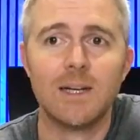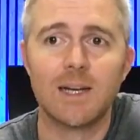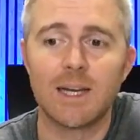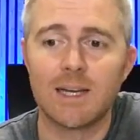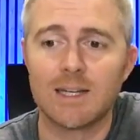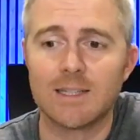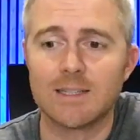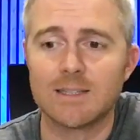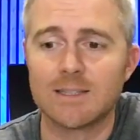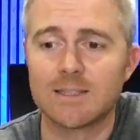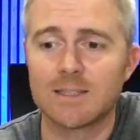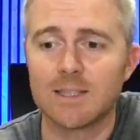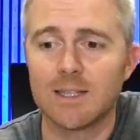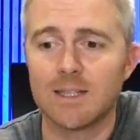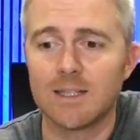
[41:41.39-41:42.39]
And,
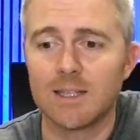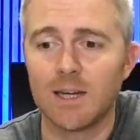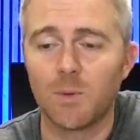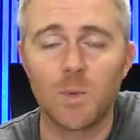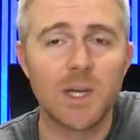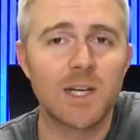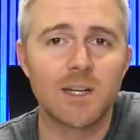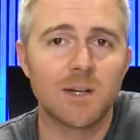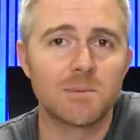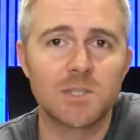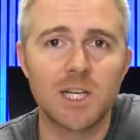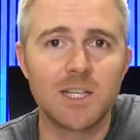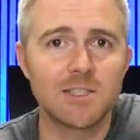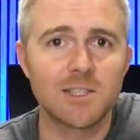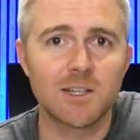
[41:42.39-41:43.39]
uh, yeah, we ended up
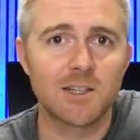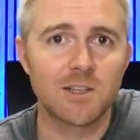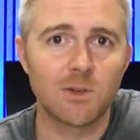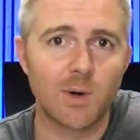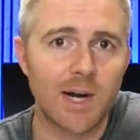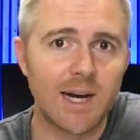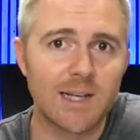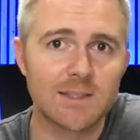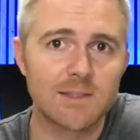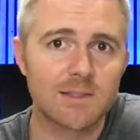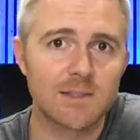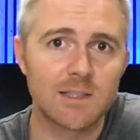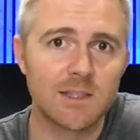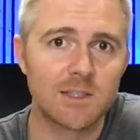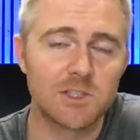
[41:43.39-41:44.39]
changing on the grass
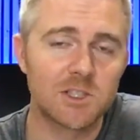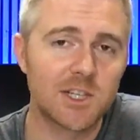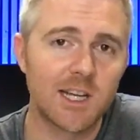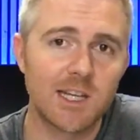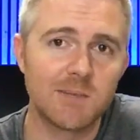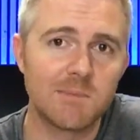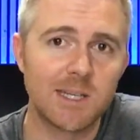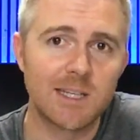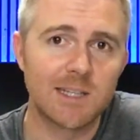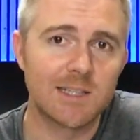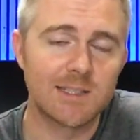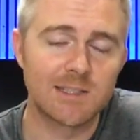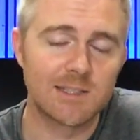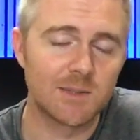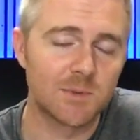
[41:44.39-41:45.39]
in the shade
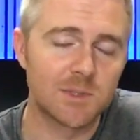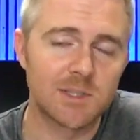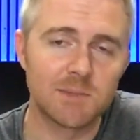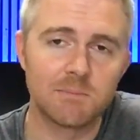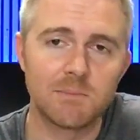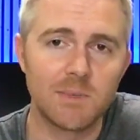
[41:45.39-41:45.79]
because it was